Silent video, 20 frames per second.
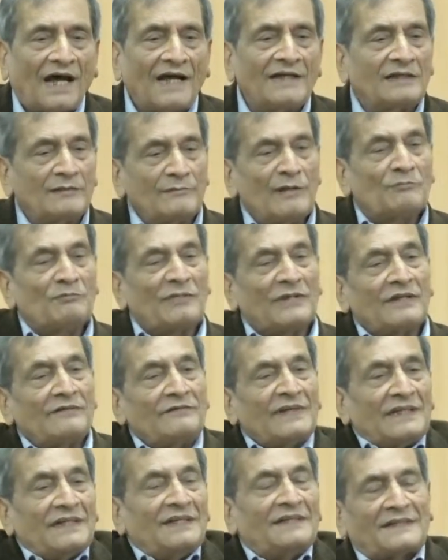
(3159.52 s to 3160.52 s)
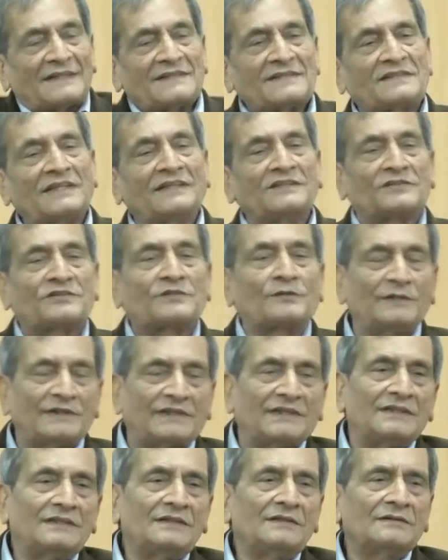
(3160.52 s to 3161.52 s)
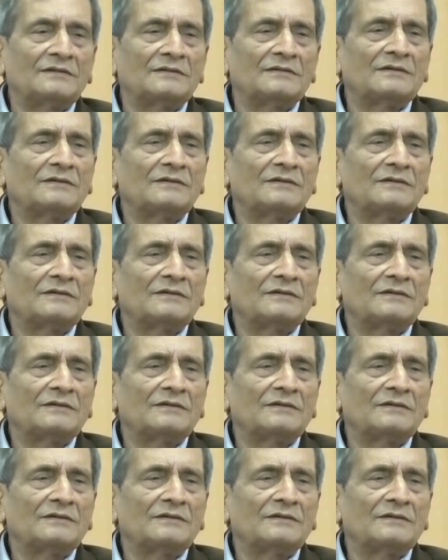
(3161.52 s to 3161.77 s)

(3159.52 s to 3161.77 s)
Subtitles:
I remember a very interesting story